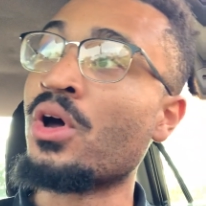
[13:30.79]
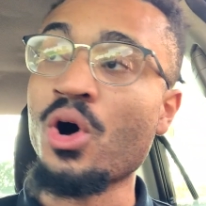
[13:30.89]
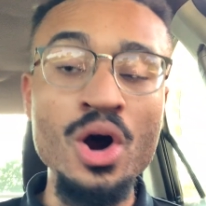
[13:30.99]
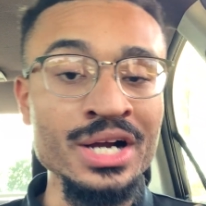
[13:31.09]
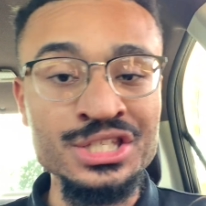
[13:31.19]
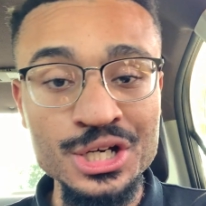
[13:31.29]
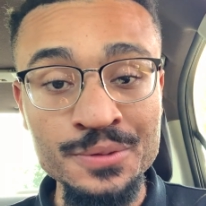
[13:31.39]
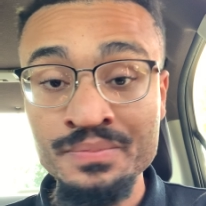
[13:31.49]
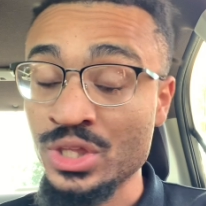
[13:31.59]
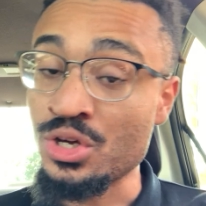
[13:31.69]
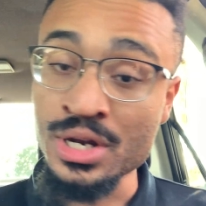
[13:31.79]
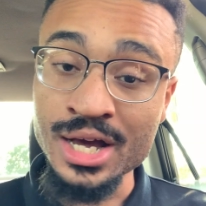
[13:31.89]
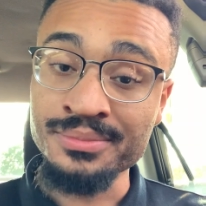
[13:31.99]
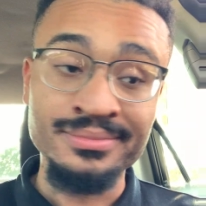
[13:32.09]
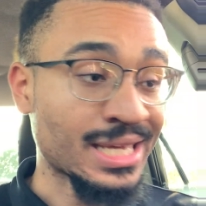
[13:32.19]
Or two, you
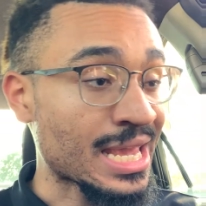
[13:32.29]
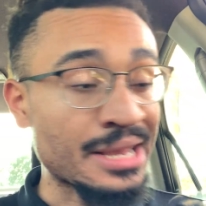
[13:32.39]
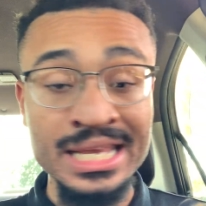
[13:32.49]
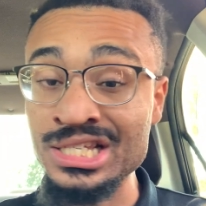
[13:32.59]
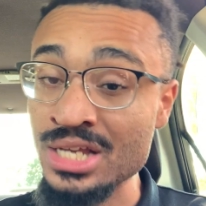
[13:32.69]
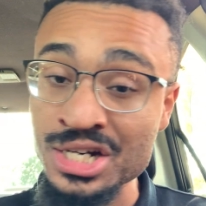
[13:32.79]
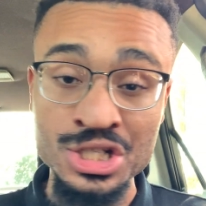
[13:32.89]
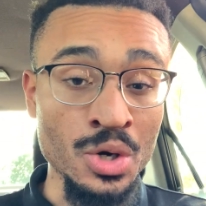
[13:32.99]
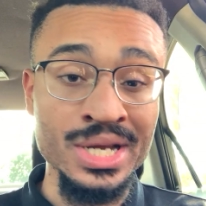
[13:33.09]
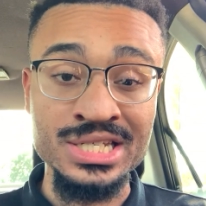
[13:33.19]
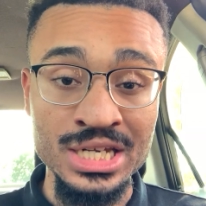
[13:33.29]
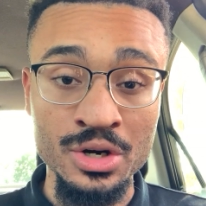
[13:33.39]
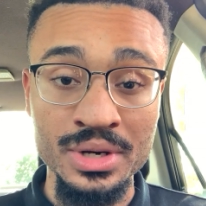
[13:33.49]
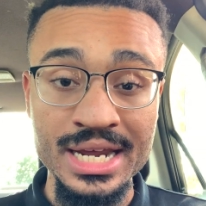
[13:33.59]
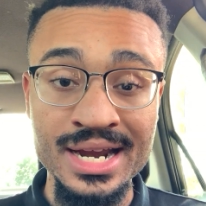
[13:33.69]
know, if they start showing shit
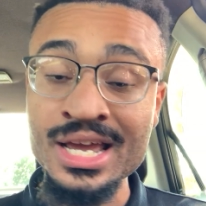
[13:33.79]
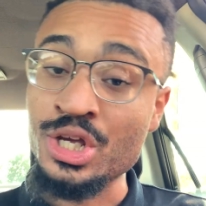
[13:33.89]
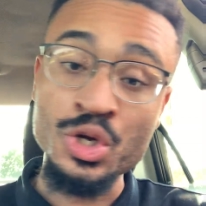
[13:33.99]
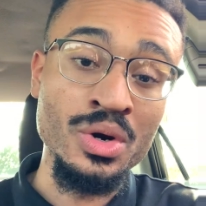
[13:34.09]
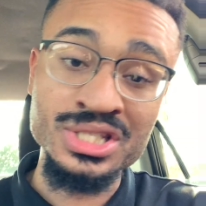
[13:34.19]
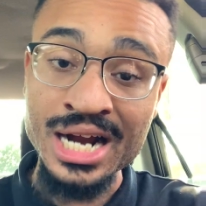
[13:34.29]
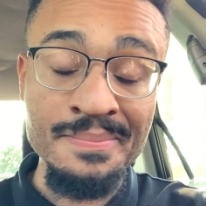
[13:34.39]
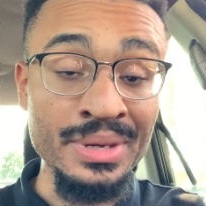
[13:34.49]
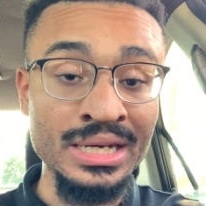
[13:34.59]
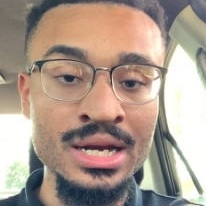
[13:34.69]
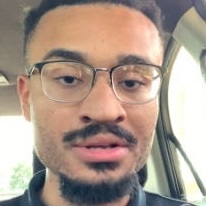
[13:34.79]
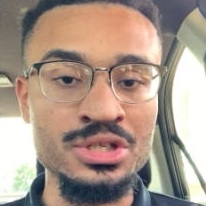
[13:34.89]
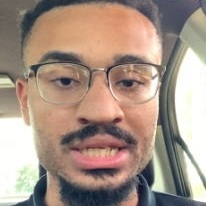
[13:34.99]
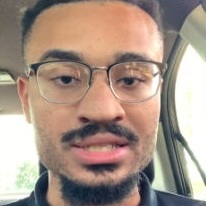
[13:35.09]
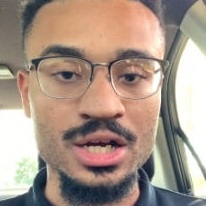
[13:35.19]
on there, you're gonna start beating up to
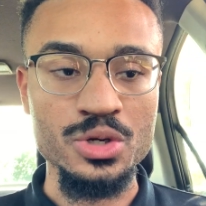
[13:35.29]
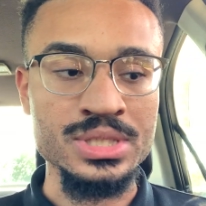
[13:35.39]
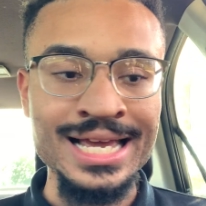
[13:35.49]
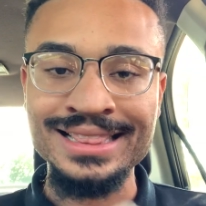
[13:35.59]
these hoes.